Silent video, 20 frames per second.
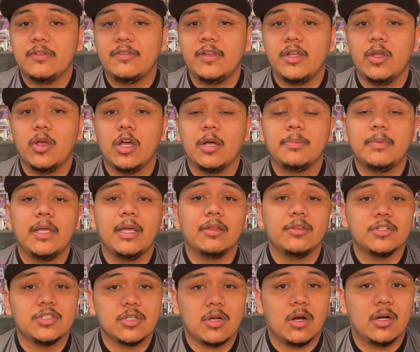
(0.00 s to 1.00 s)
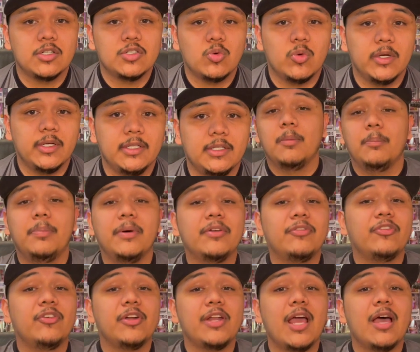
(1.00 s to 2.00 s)
a video update on the Scar 20. But
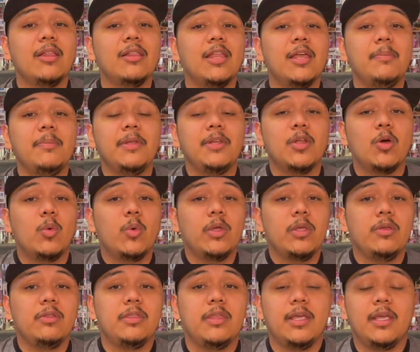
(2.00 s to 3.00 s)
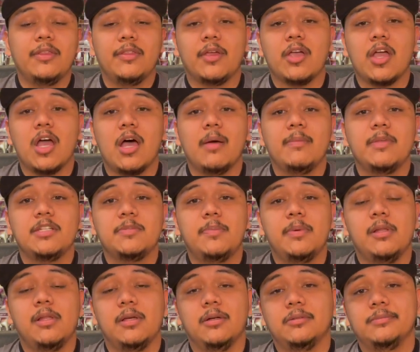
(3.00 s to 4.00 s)
for now, let me know what you think in the comments
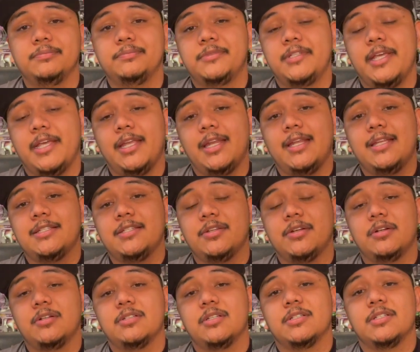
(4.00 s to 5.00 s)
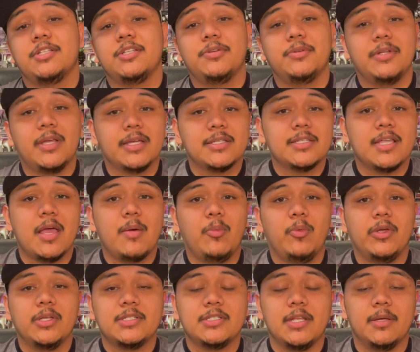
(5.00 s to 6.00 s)
below. Take it easy, nerds. I'll see you next time
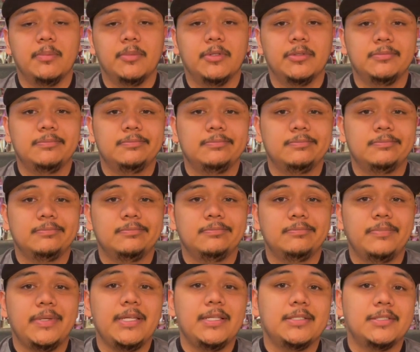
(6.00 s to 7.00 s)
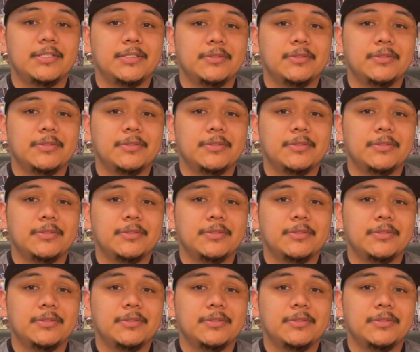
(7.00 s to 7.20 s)
we assemble. Peace.